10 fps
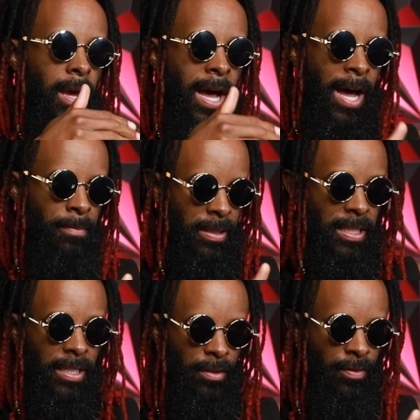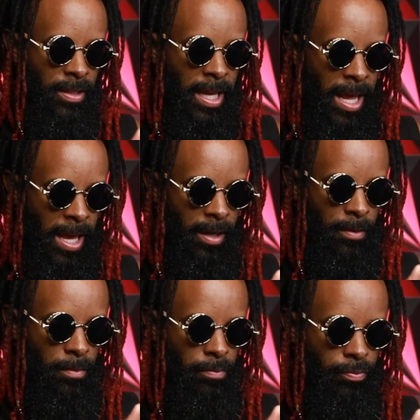I believe that
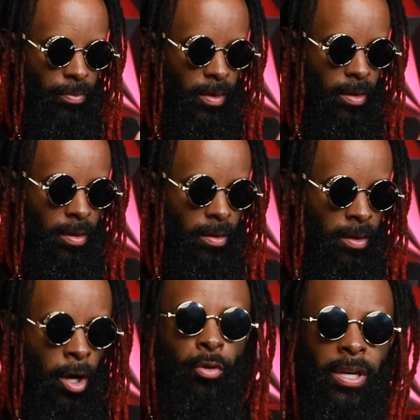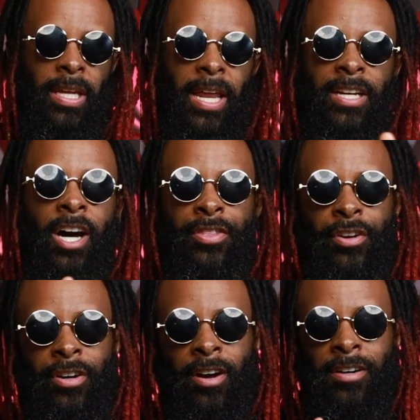Cody and
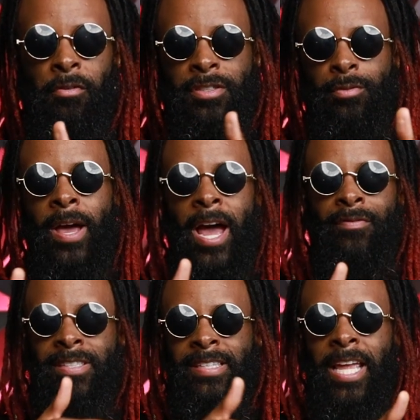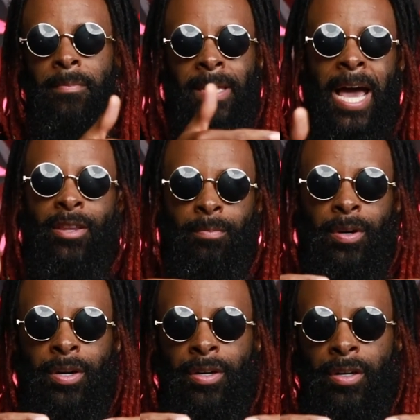Gunther are going to have the same
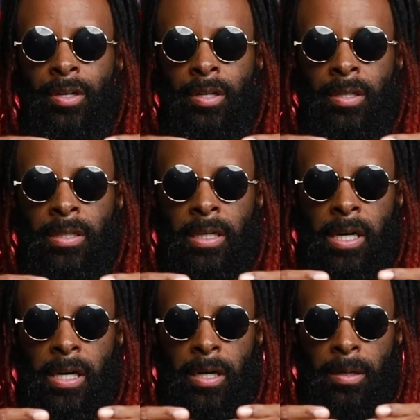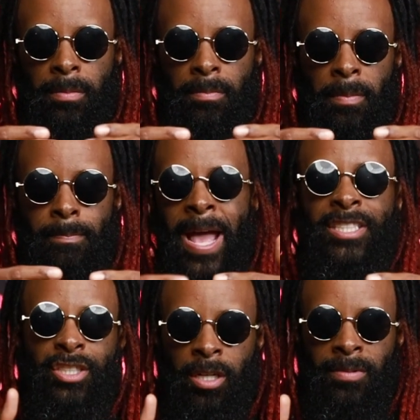caliber
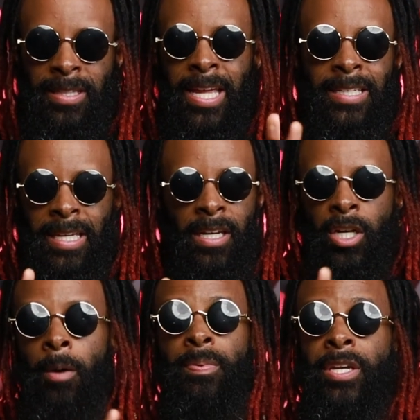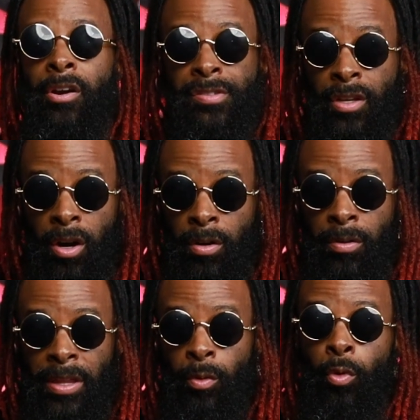matchup that they did a couple years ago
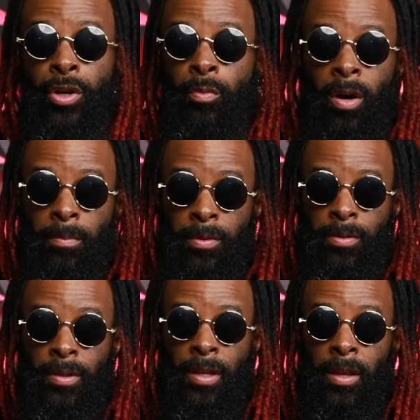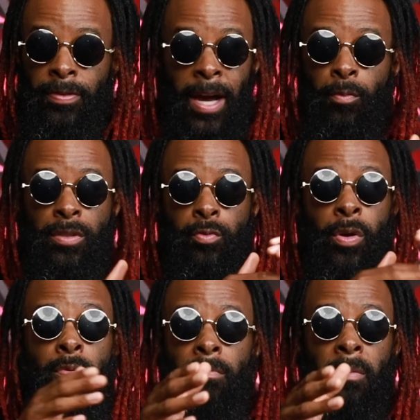in the Royal Rumble.
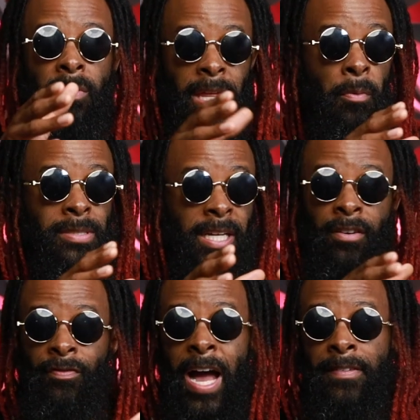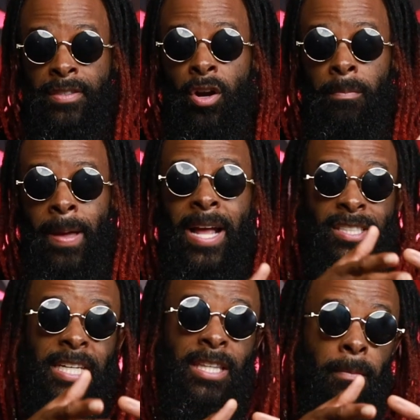We remember that was like a 5-star match
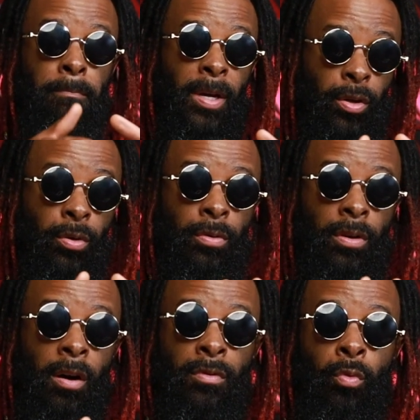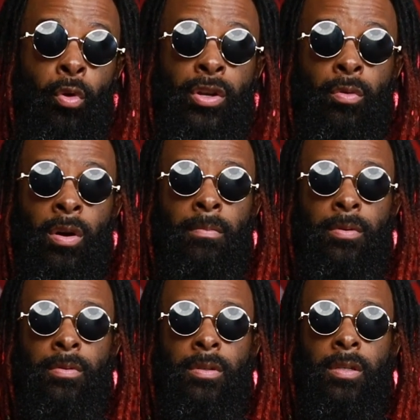in the middle of the Royal Rumble.